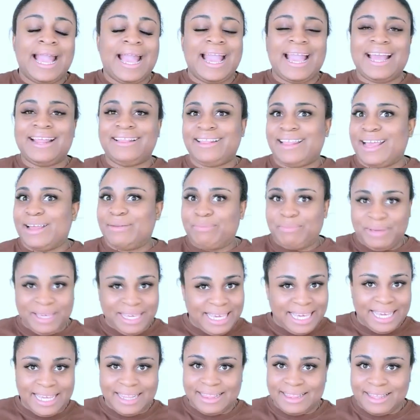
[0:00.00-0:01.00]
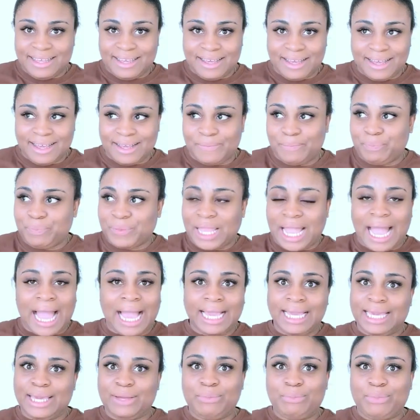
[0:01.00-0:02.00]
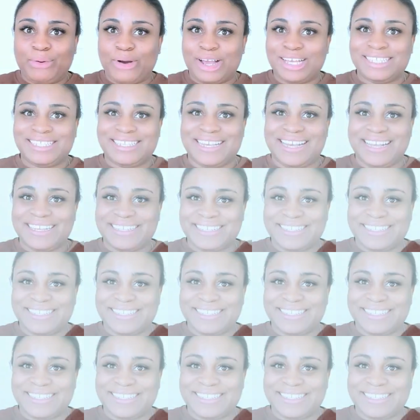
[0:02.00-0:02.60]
and then begin the hanging process.